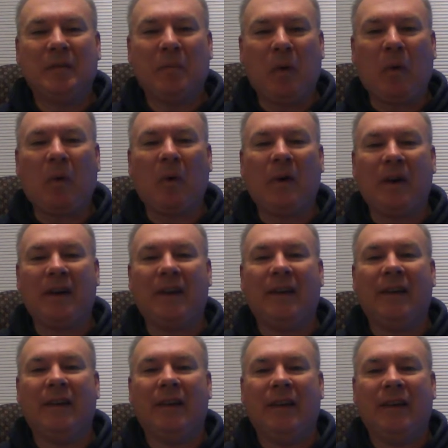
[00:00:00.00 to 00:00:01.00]
point
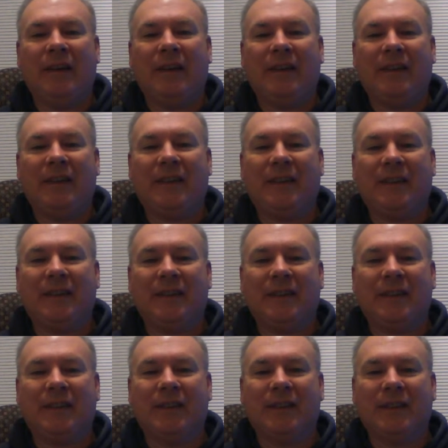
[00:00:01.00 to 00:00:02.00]

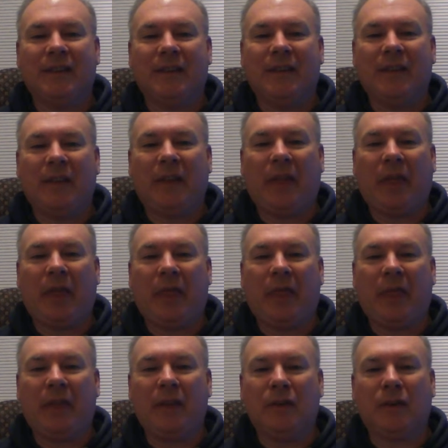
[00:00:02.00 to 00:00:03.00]
is
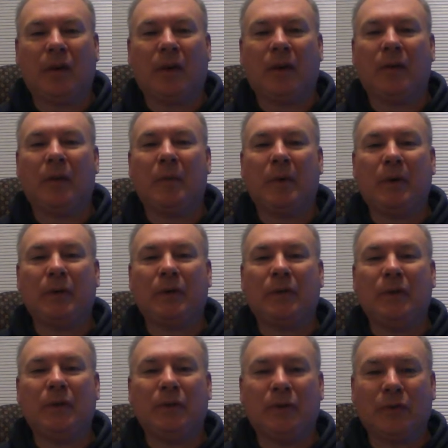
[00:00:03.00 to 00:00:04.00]
these are the most
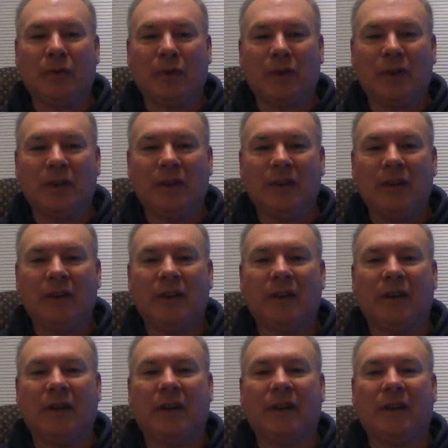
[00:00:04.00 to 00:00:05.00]
useful.
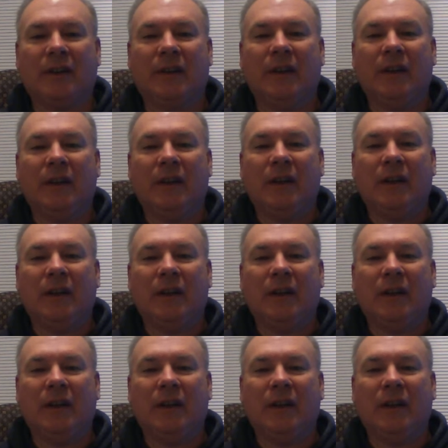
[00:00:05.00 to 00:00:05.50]
And